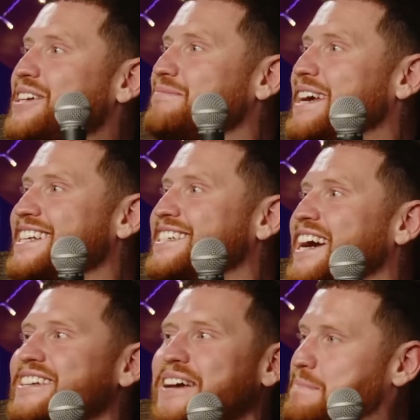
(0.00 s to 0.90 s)
is me and
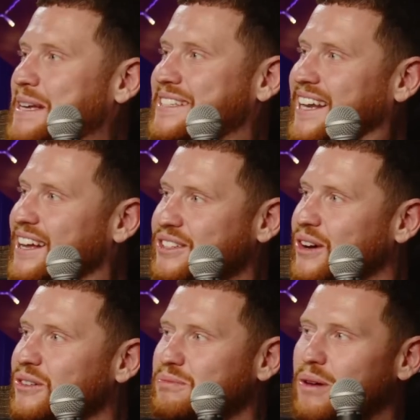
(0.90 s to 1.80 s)
JJ pissing
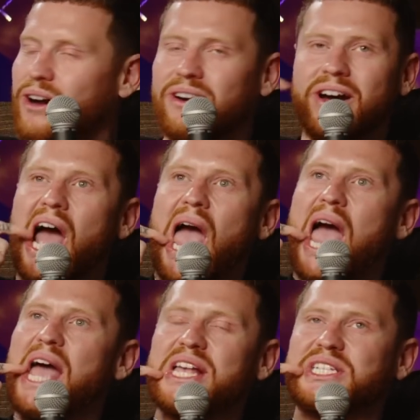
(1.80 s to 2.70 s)
ourselves, bro.
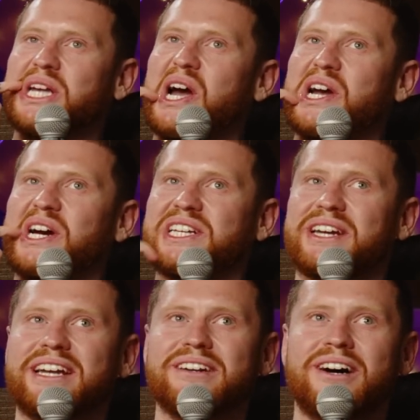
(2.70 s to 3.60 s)
It's so good. You
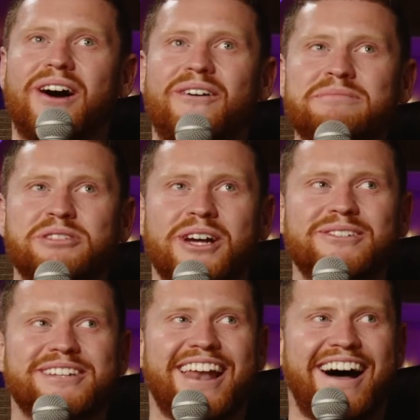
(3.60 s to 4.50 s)
go, oh, I'm
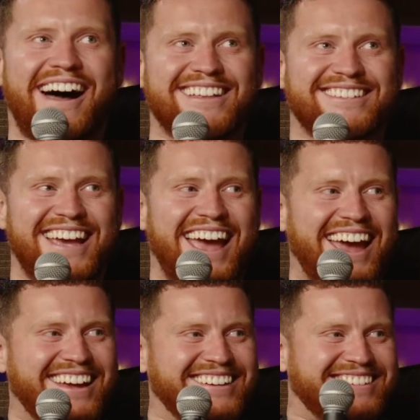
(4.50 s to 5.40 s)
so
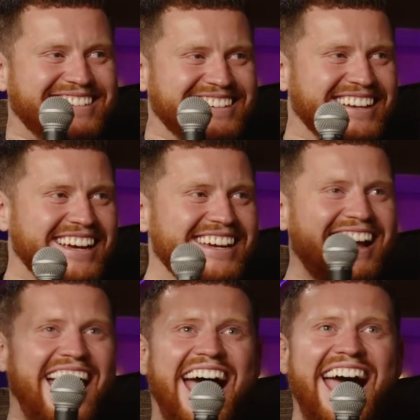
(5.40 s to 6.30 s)
delighted.
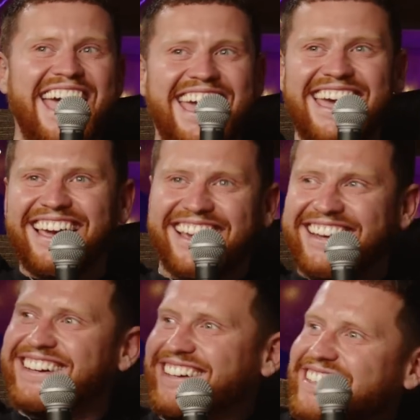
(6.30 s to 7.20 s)
Yay.
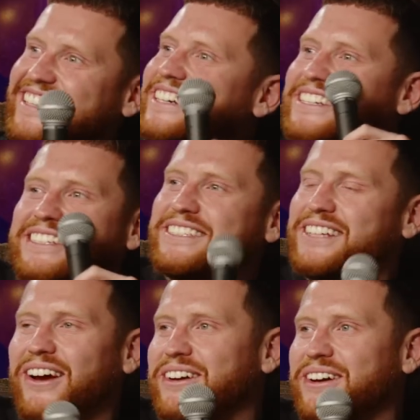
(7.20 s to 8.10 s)

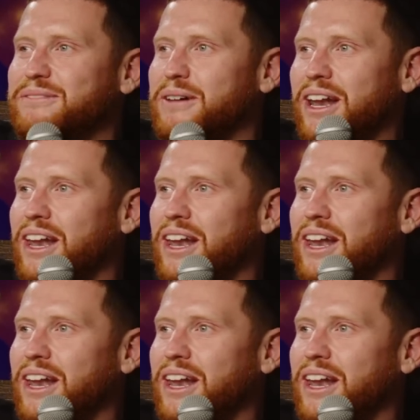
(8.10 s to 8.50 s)
So good, man.